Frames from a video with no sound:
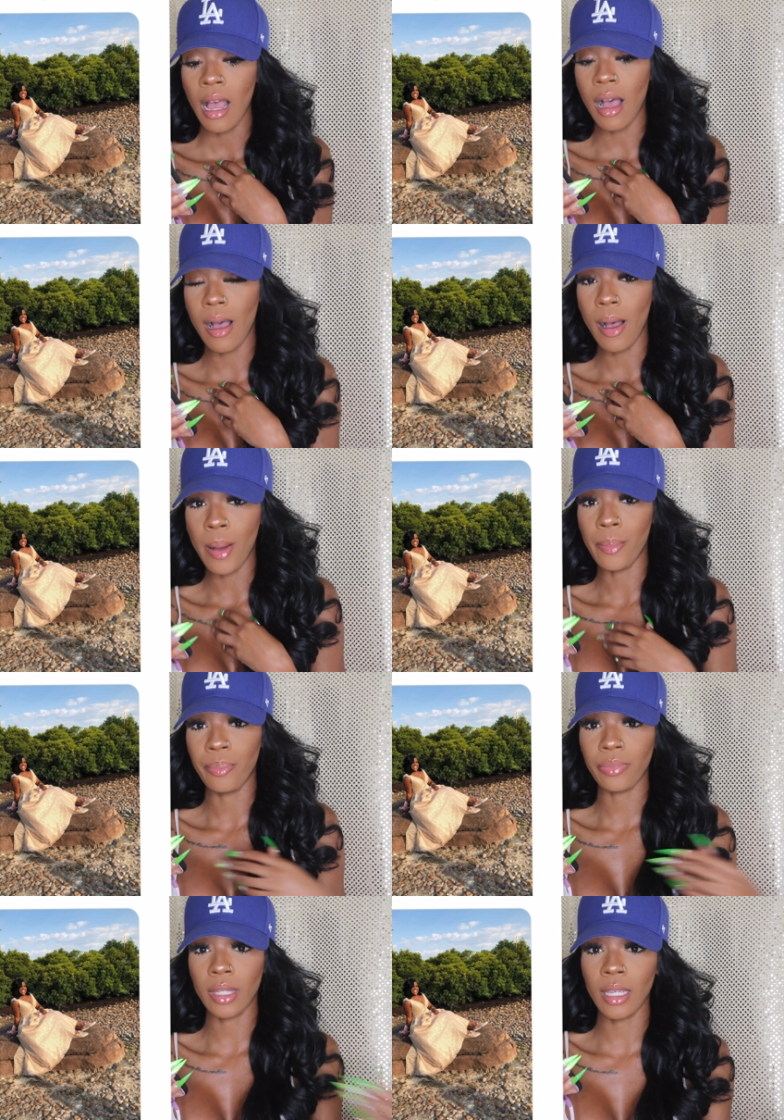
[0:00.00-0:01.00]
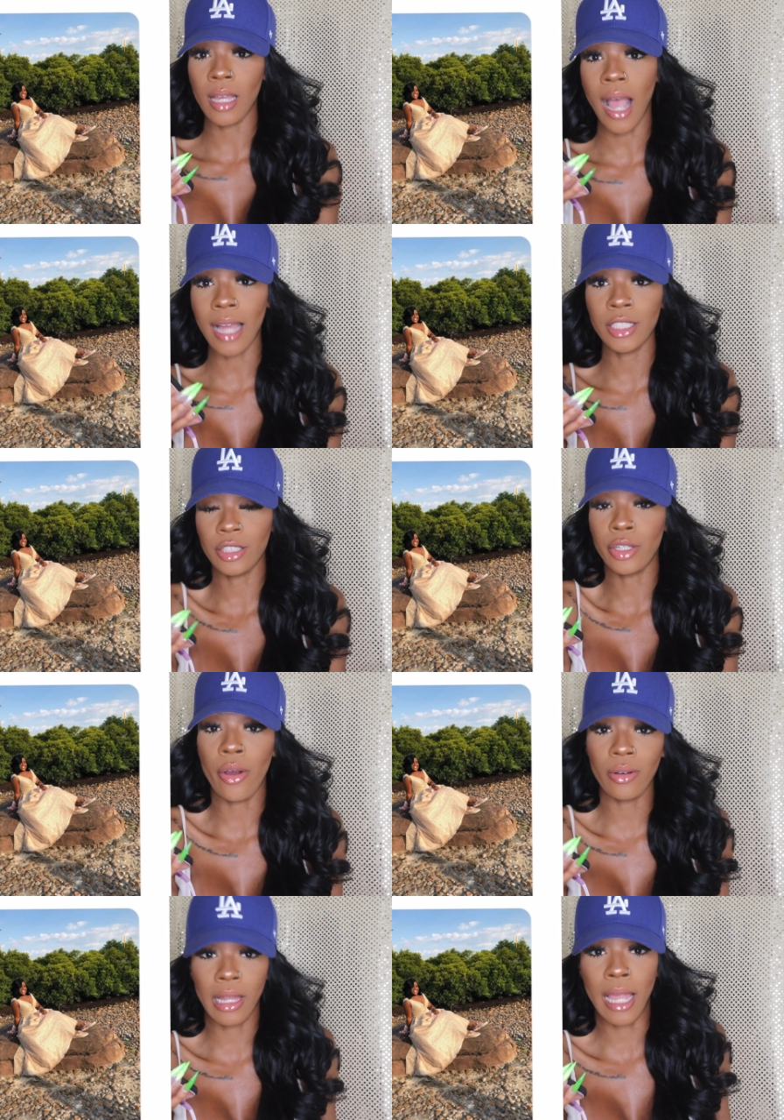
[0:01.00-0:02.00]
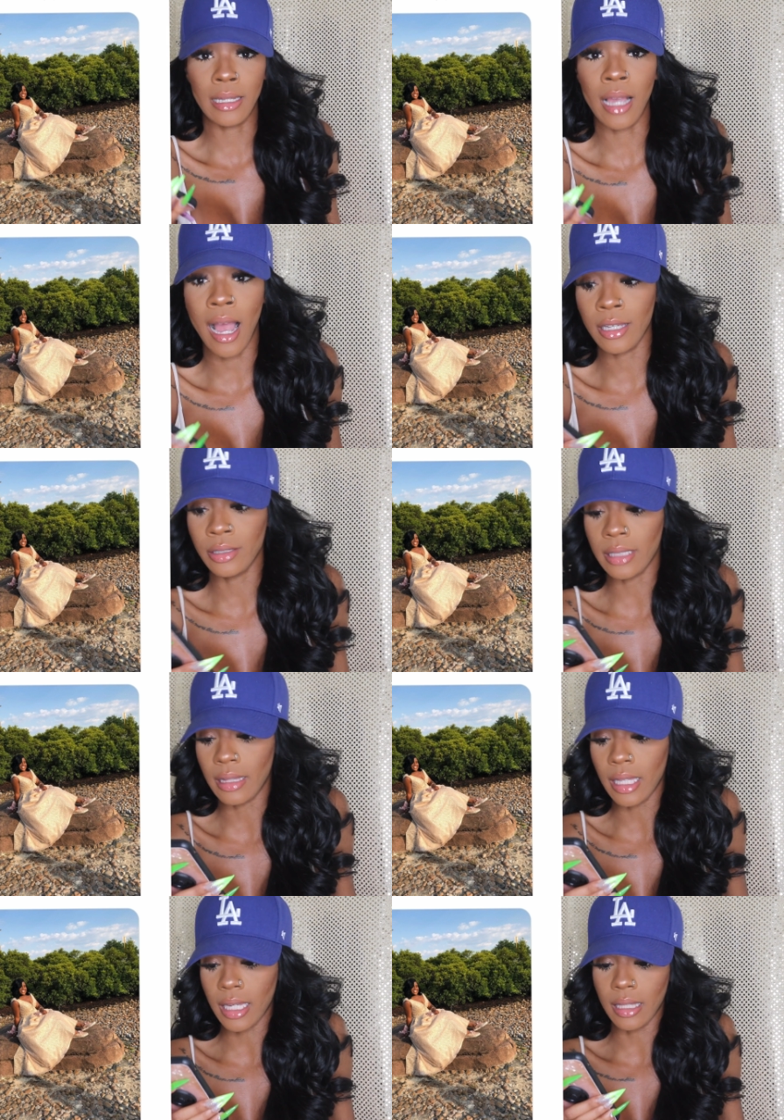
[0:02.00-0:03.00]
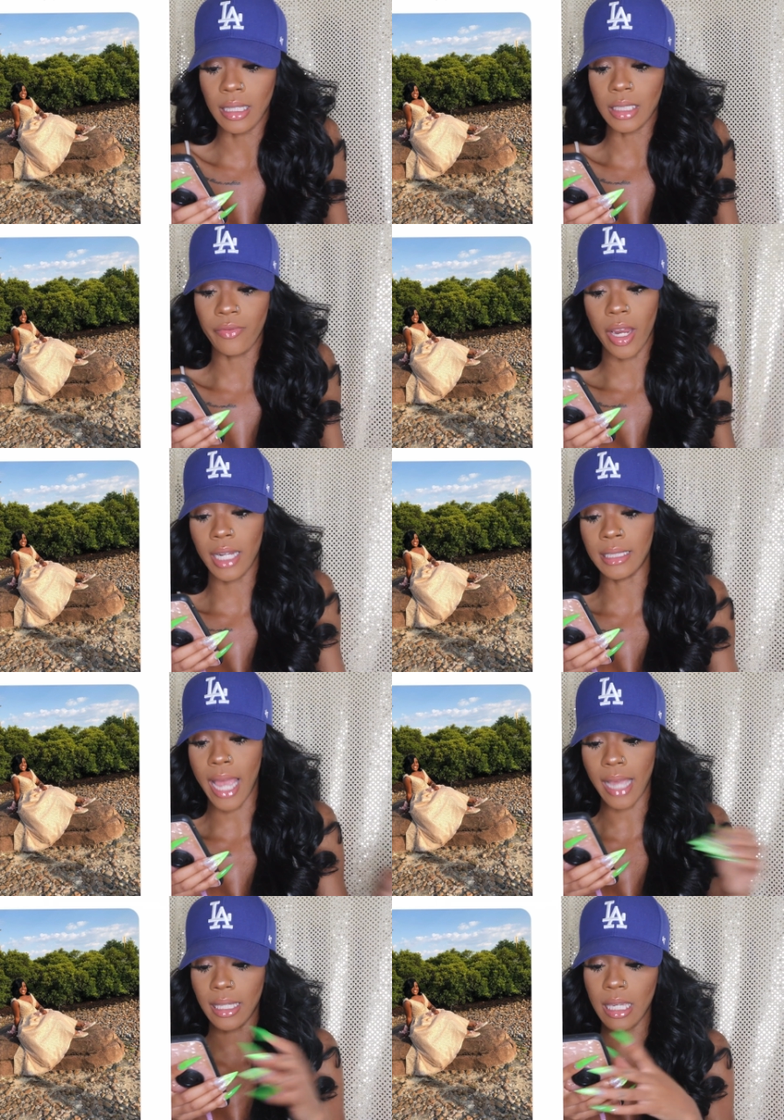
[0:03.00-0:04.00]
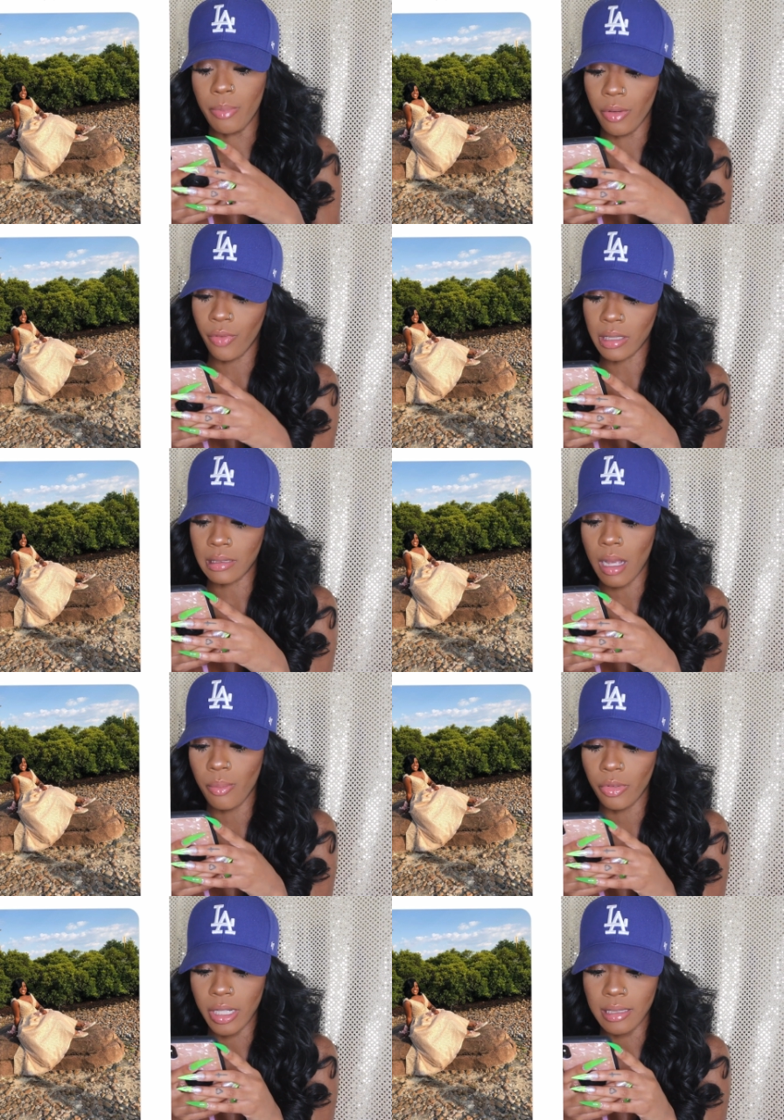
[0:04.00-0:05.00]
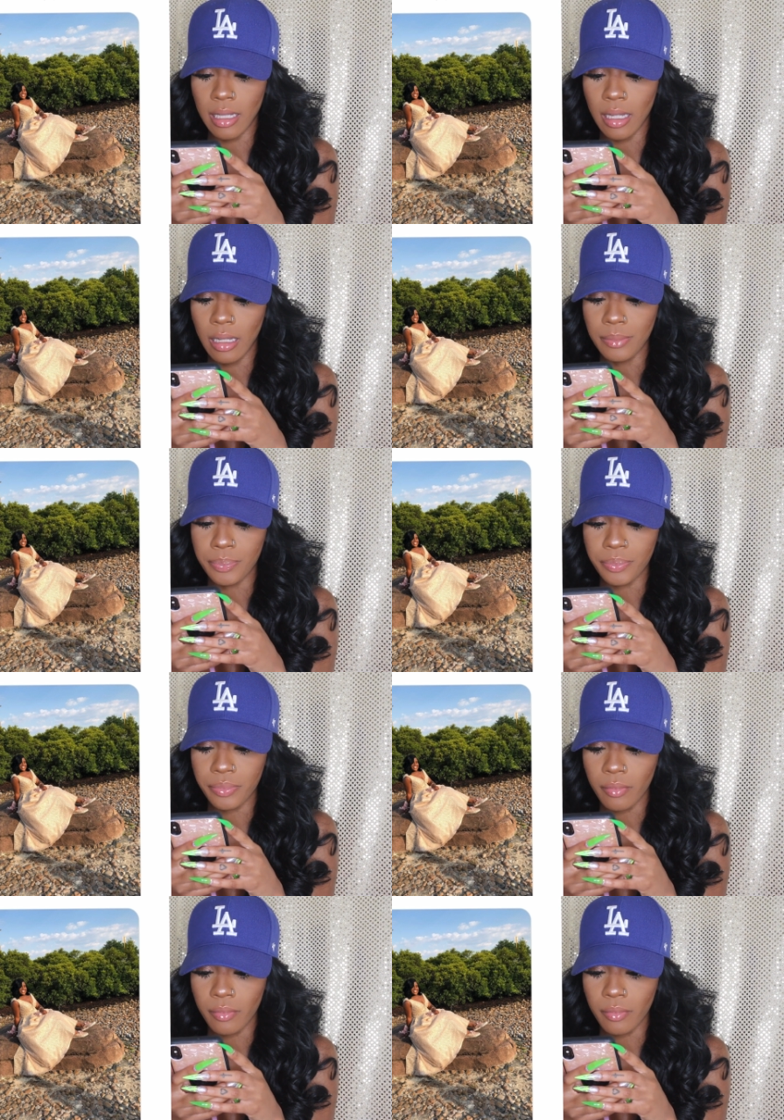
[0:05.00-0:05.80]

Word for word: Um, I just don't like I used to think it looked very tacky but for some reason